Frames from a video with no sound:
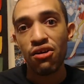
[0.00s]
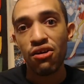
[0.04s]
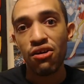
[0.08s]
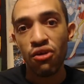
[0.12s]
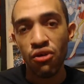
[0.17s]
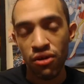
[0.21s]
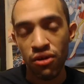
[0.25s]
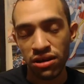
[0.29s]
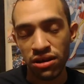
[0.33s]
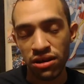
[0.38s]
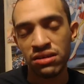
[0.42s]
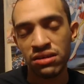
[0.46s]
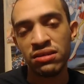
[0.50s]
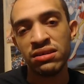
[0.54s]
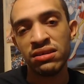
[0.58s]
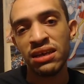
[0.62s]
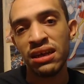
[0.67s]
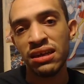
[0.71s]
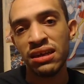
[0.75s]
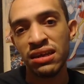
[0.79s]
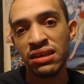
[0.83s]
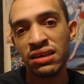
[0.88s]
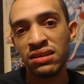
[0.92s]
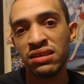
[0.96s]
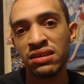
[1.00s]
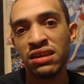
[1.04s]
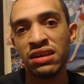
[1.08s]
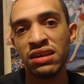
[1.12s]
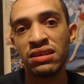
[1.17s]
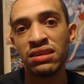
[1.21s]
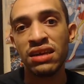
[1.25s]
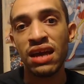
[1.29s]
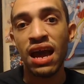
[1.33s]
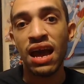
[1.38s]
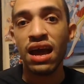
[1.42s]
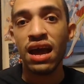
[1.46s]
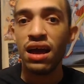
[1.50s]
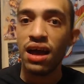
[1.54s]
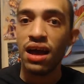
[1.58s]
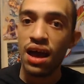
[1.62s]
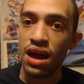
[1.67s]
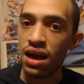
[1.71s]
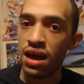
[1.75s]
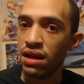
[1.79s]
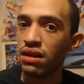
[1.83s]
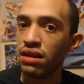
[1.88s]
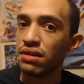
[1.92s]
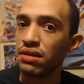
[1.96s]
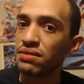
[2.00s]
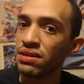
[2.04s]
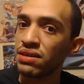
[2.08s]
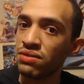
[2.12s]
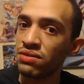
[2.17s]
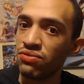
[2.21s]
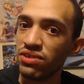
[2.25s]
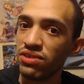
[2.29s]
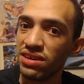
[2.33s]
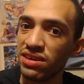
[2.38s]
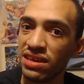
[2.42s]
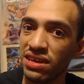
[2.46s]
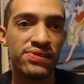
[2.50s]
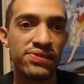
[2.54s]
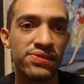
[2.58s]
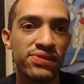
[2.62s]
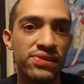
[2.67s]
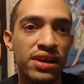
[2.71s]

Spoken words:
all I just say this is I love this for you.